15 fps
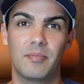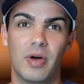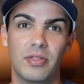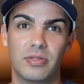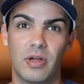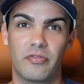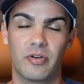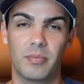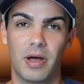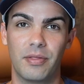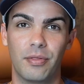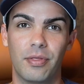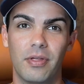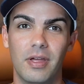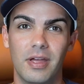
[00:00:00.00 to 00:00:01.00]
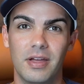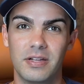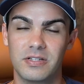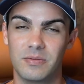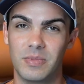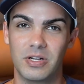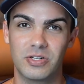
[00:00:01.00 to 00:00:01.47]
month over month,
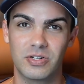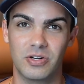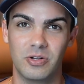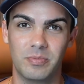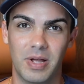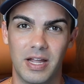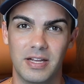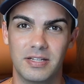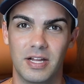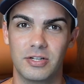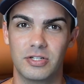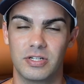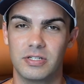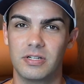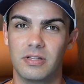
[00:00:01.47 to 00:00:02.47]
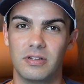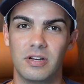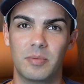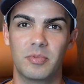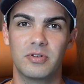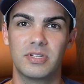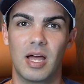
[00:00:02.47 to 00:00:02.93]
so make sure you pay attention to the
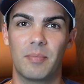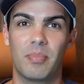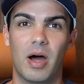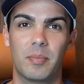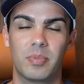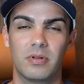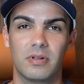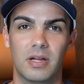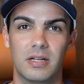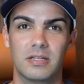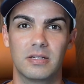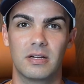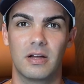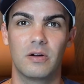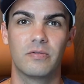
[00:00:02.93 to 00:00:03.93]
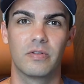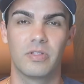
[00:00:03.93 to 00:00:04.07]
numbers that populate over